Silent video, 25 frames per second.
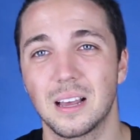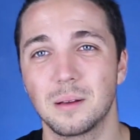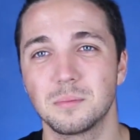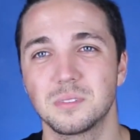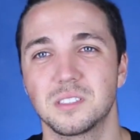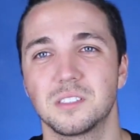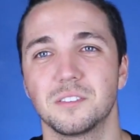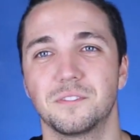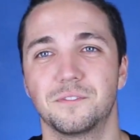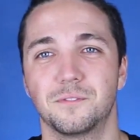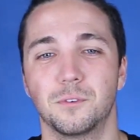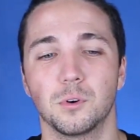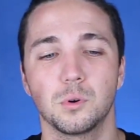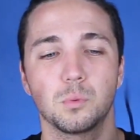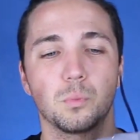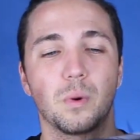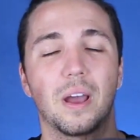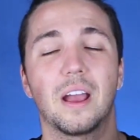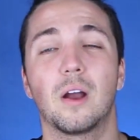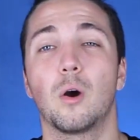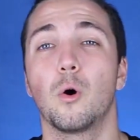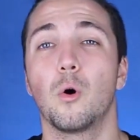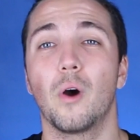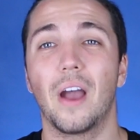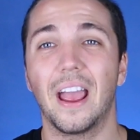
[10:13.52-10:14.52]
comes to
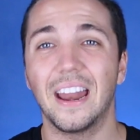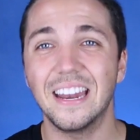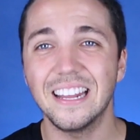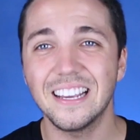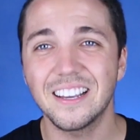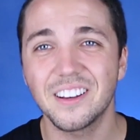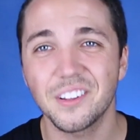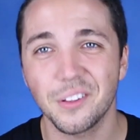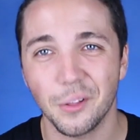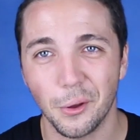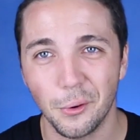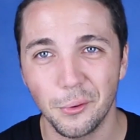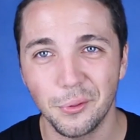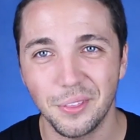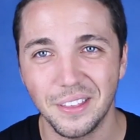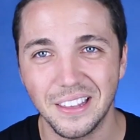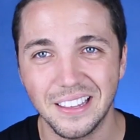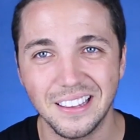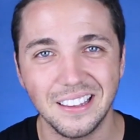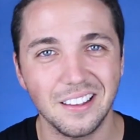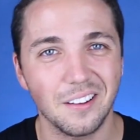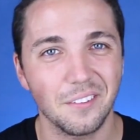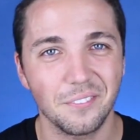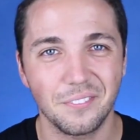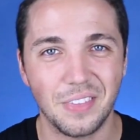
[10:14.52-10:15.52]
footwear or any
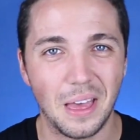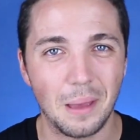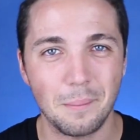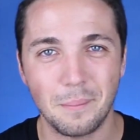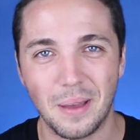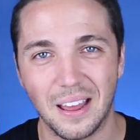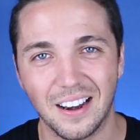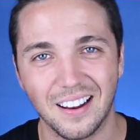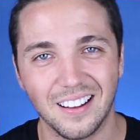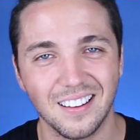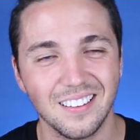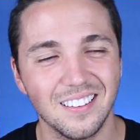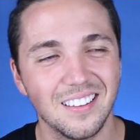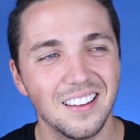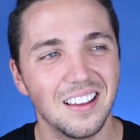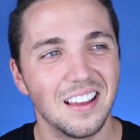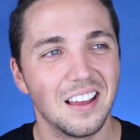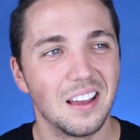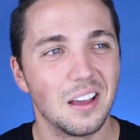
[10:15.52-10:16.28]
clothing of that matter,